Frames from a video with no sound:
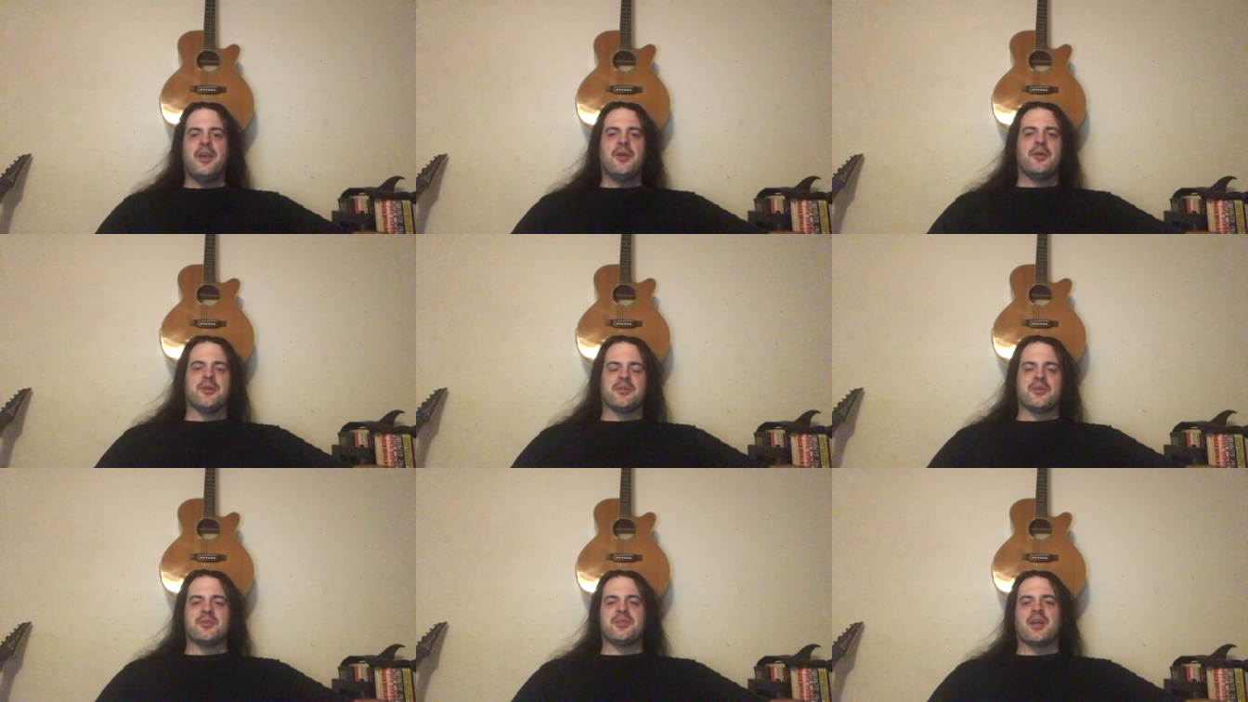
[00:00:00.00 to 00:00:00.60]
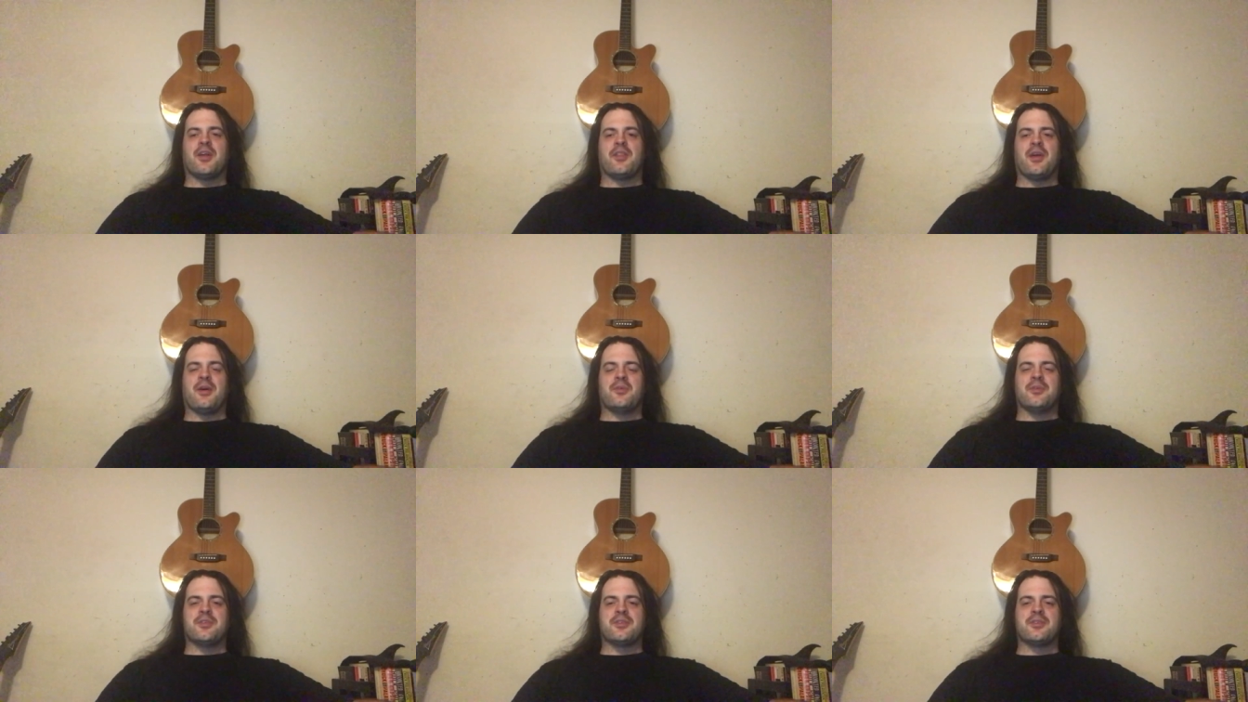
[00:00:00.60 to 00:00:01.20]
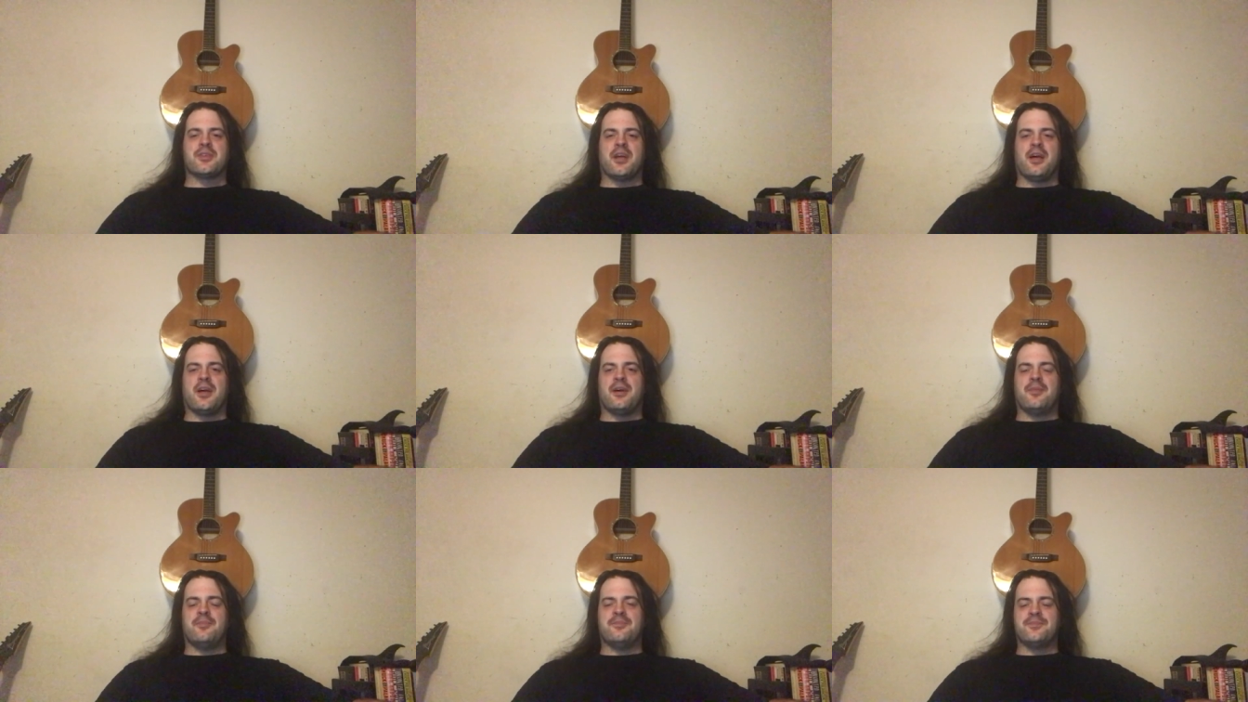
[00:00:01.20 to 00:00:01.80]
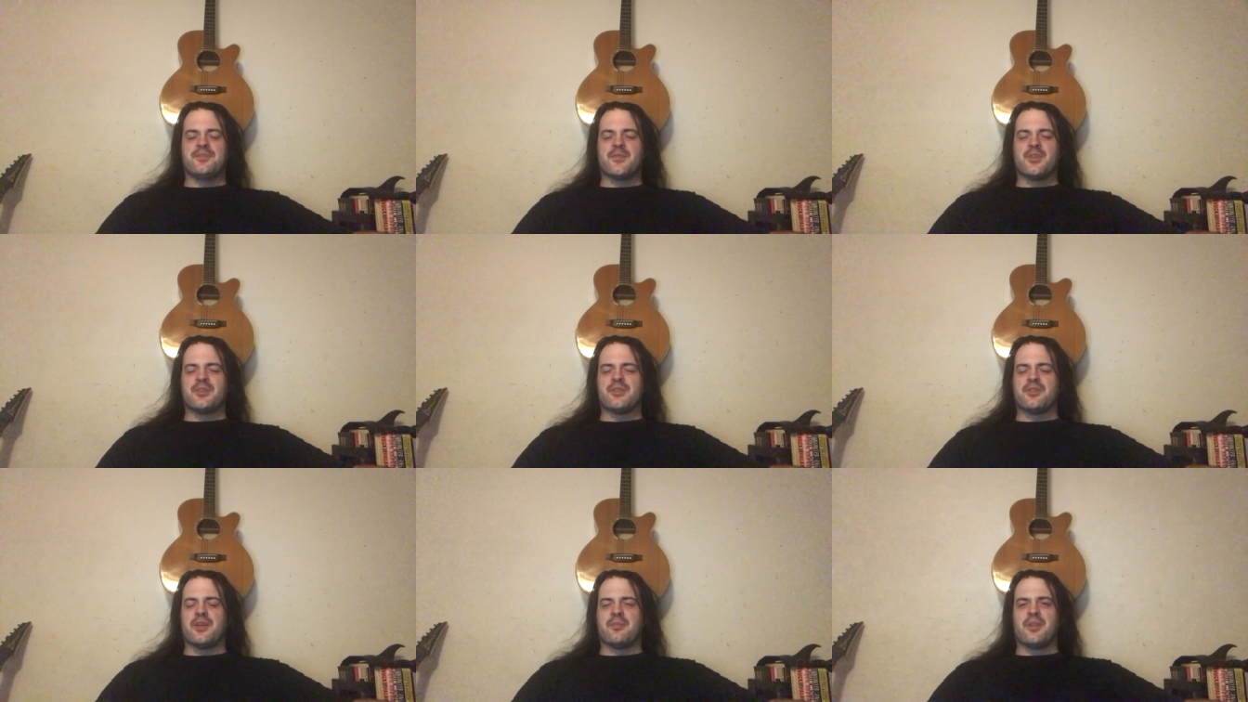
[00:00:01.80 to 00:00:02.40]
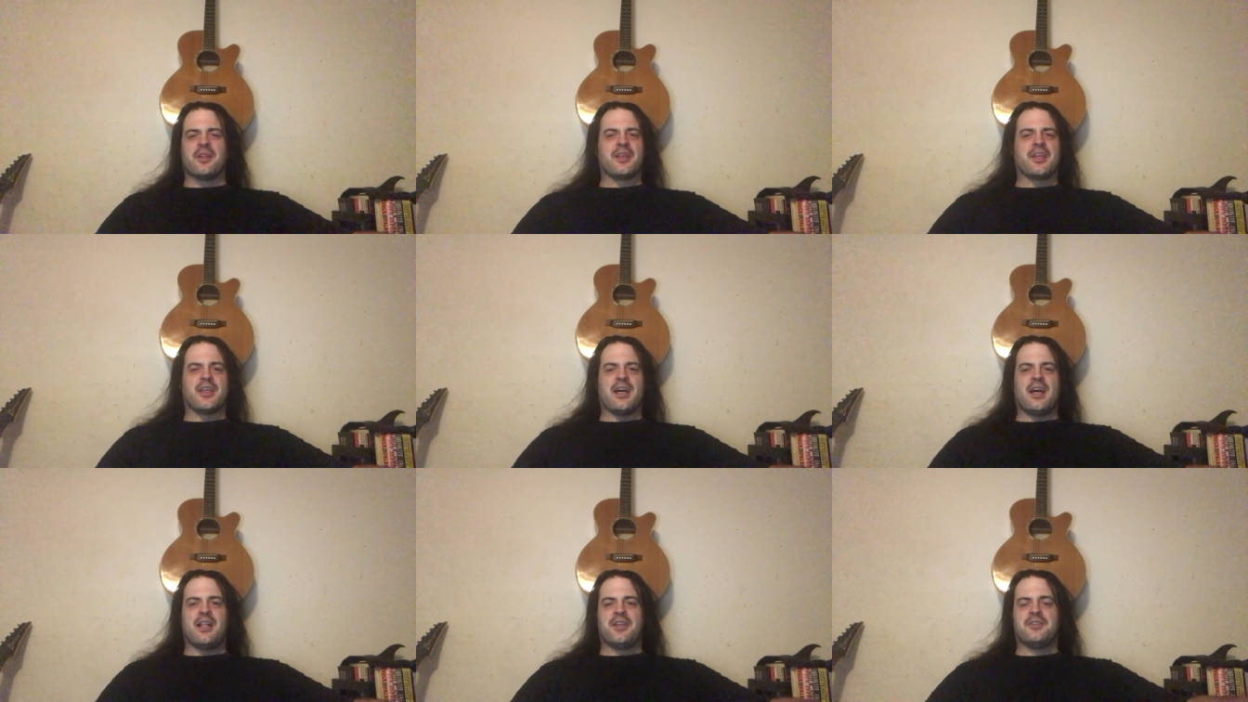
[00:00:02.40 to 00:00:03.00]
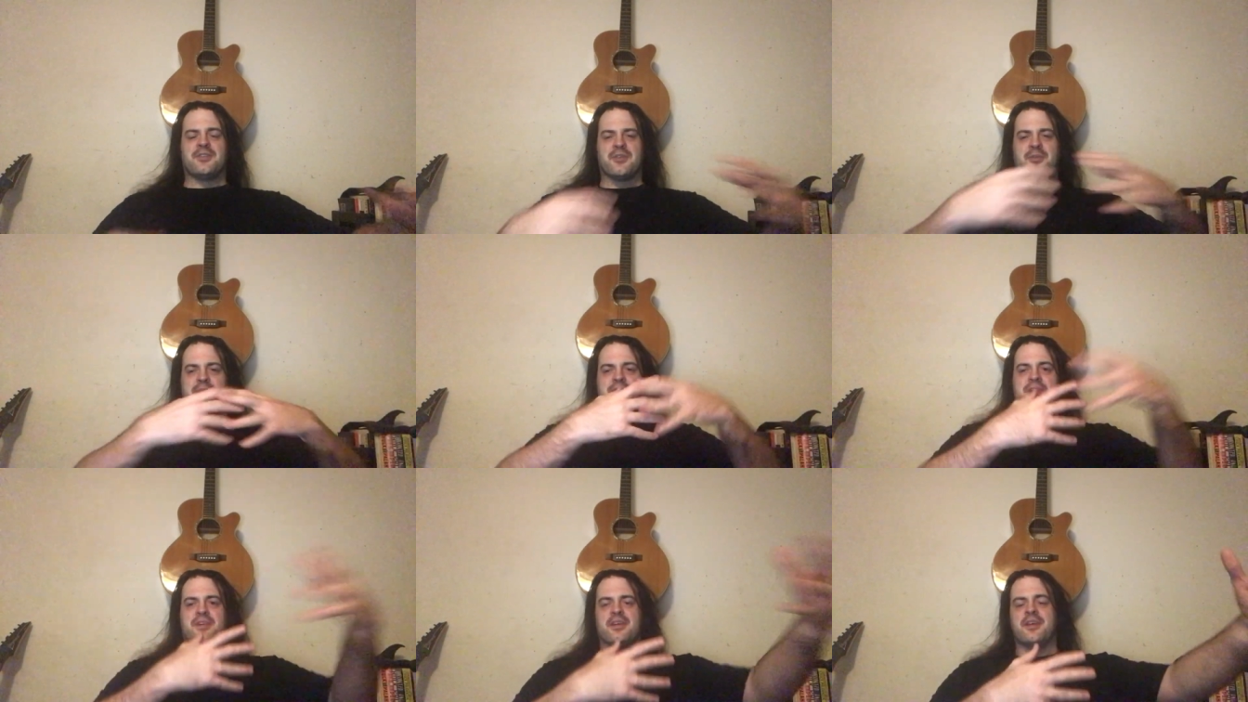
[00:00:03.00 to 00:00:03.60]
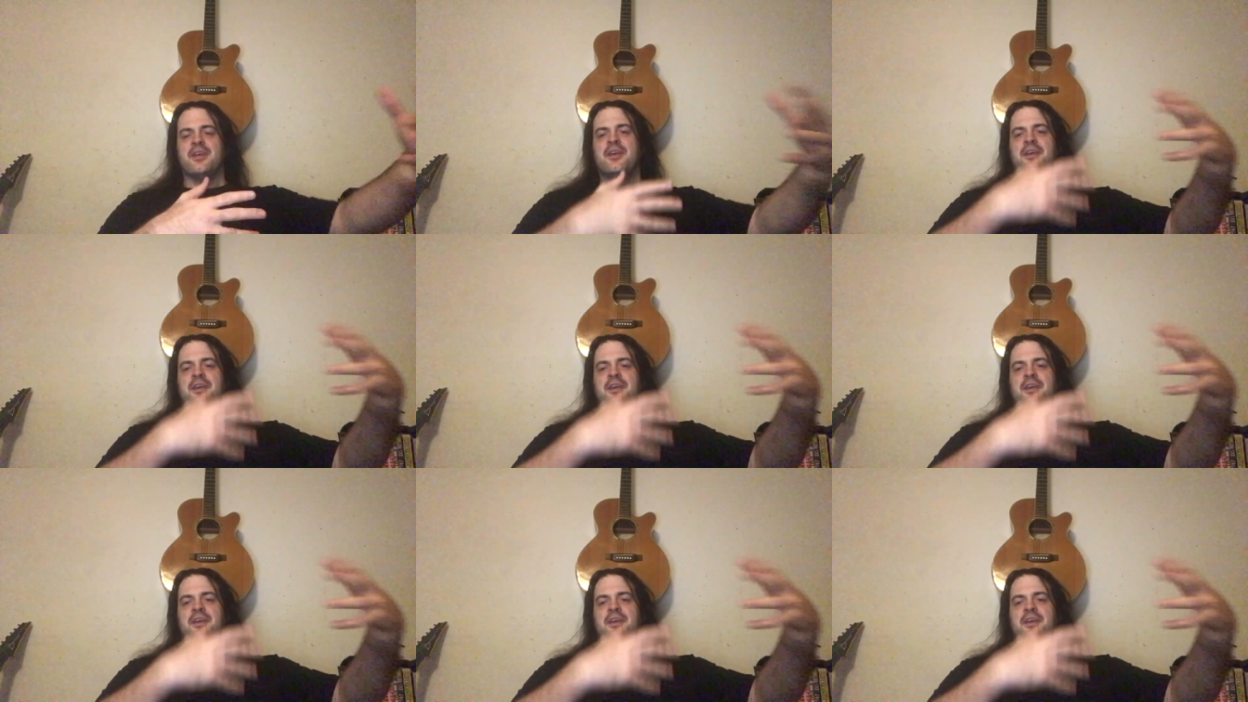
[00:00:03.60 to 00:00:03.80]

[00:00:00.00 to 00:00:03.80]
But it turns out that was um, what's her name, Lily Collins, who was the